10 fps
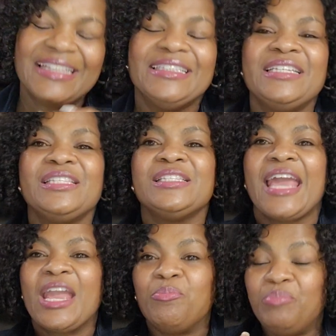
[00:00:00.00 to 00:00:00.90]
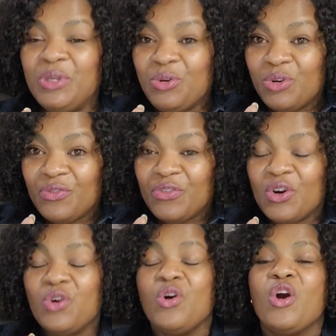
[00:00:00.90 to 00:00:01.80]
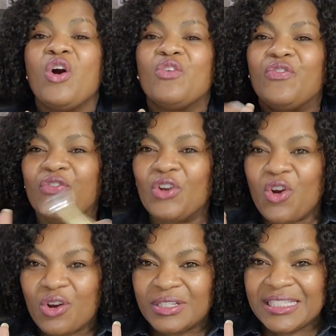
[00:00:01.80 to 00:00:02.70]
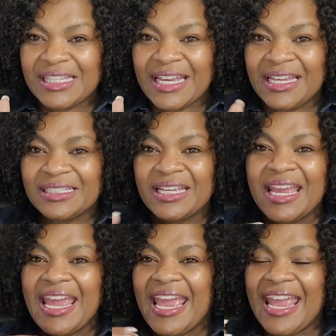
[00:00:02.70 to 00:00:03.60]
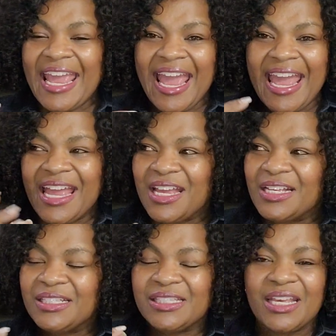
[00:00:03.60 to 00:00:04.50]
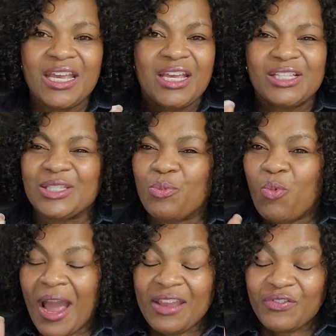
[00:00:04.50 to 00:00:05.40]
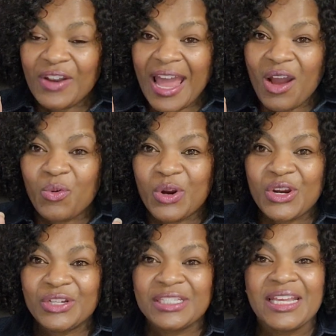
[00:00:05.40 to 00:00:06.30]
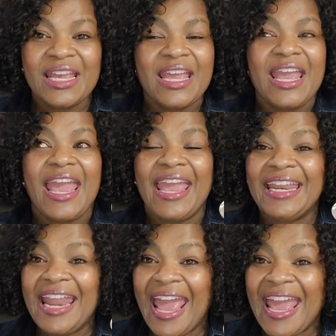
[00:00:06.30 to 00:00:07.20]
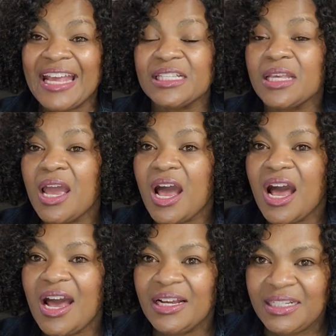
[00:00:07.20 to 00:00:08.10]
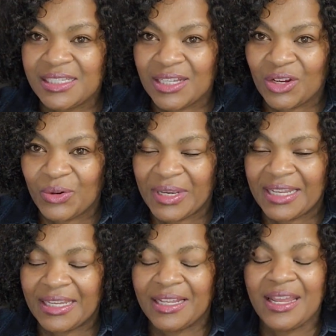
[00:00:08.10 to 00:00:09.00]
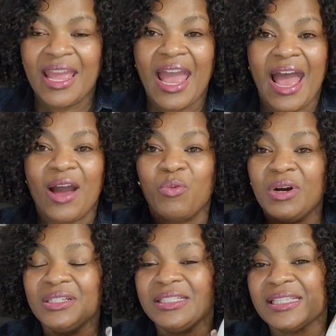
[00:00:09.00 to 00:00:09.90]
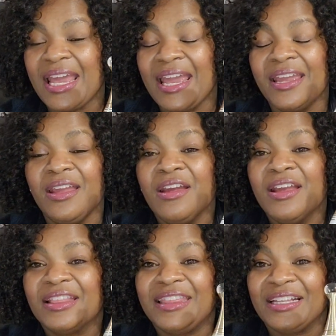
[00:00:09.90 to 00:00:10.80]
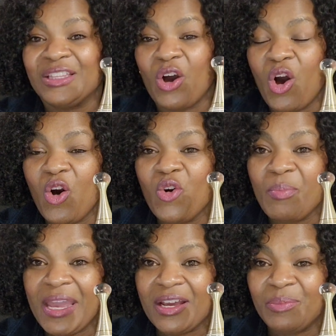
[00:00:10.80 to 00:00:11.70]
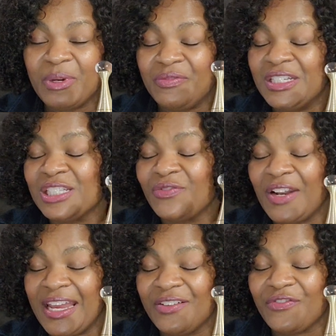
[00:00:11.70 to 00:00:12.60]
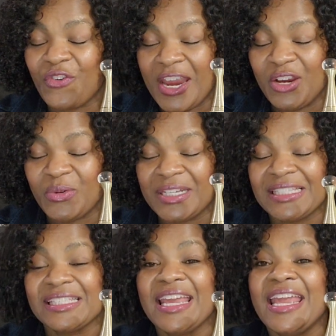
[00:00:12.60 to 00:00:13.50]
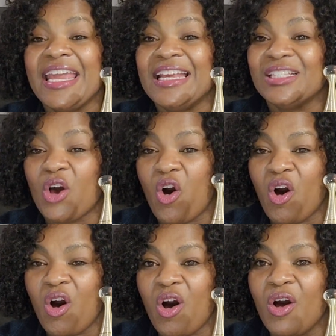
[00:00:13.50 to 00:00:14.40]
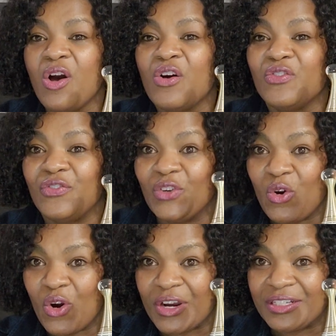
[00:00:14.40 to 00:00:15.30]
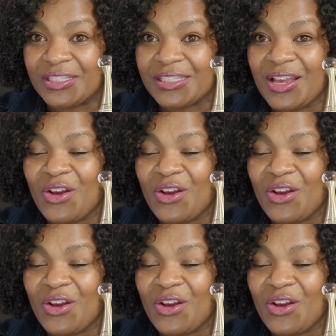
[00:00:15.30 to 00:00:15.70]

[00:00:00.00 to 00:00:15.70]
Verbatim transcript: This is a beautiful floral scent. It has some white flowers and it has honeysuckle in it. I want to say that the whole makeup of this fragrance is all florals,